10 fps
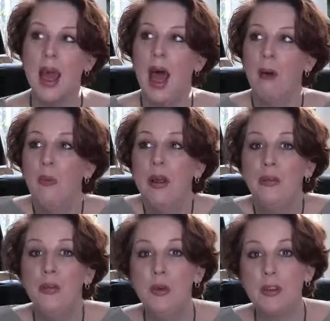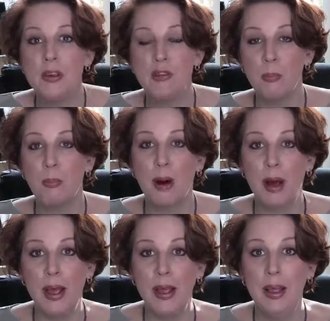And we do this
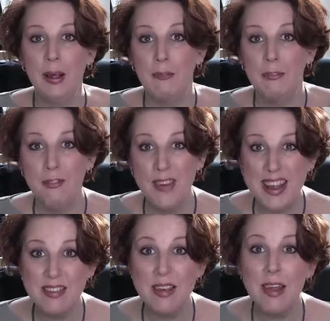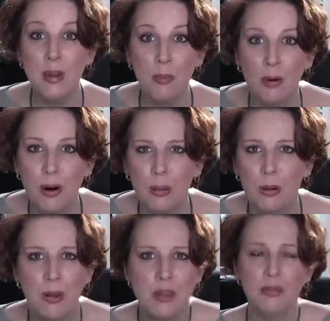by fixing the problem.
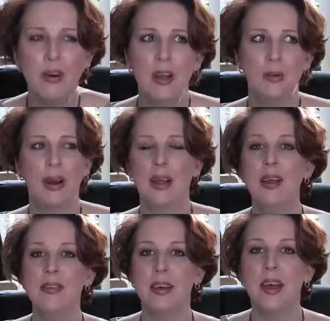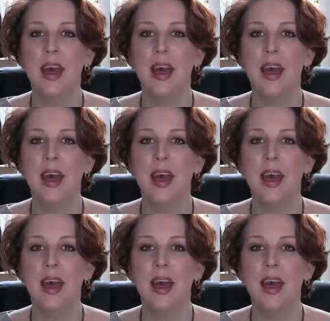It's really quite easy.